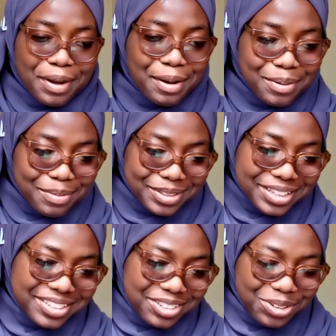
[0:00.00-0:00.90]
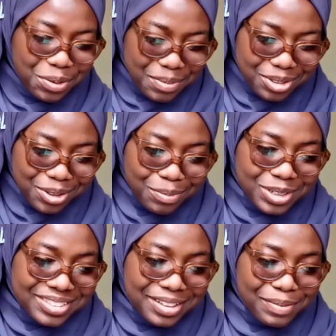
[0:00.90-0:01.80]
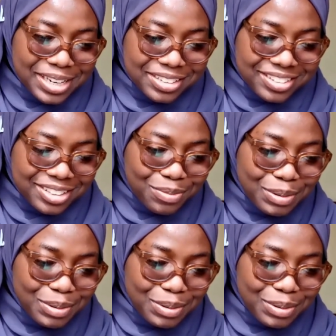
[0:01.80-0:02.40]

PowerPoint presentation will be somewhat similar to the